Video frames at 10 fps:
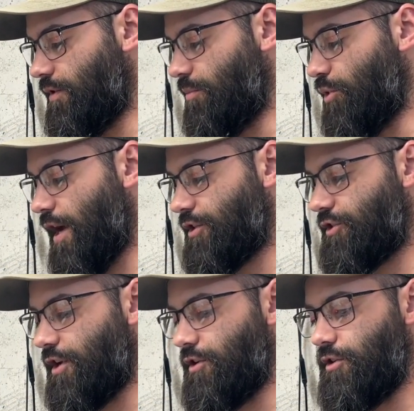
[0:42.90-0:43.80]
brass
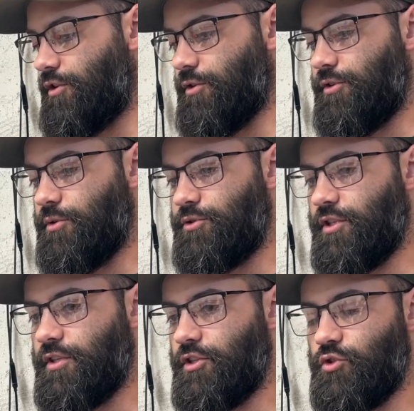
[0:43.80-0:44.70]
that you're
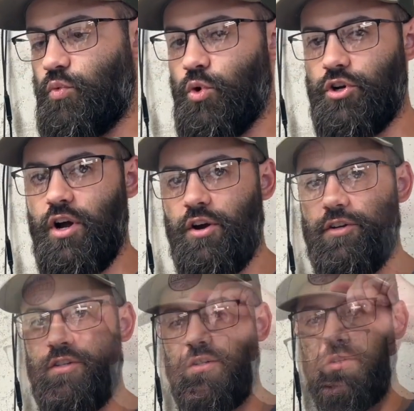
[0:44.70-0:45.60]
using is work
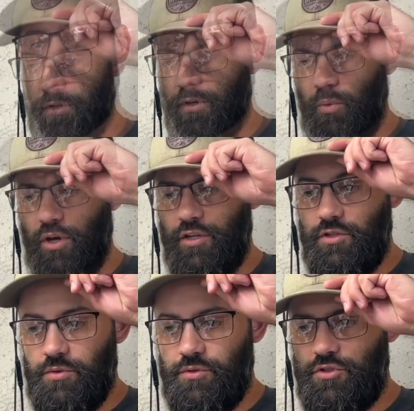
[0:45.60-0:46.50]
hardened. You're going to want to
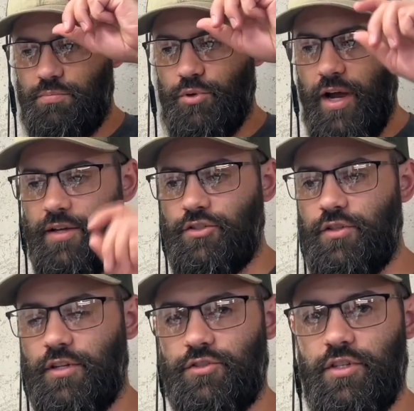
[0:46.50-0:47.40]
use brass
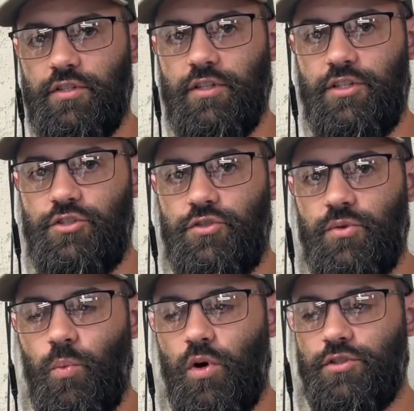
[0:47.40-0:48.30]
that's at least
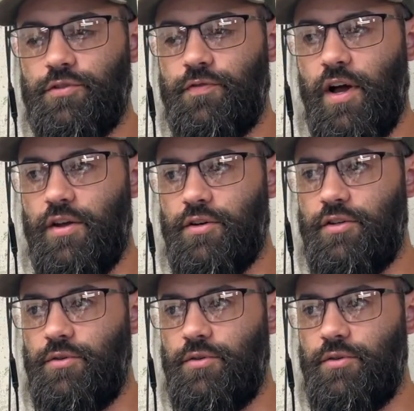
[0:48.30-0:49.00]
once fired.